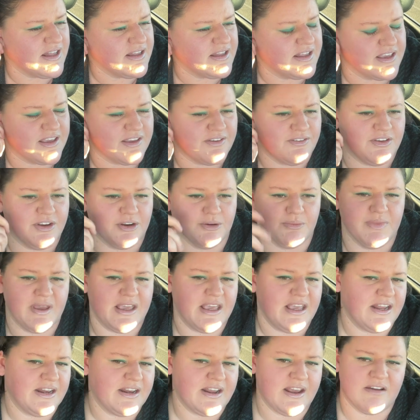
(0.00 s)
like if you're
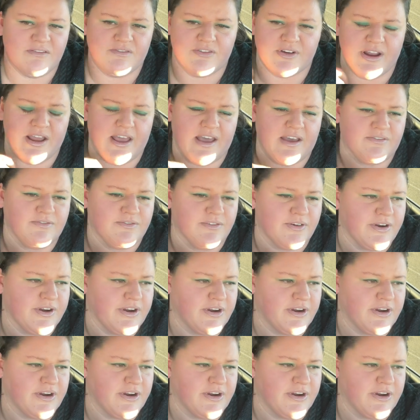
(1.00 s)
making every effort,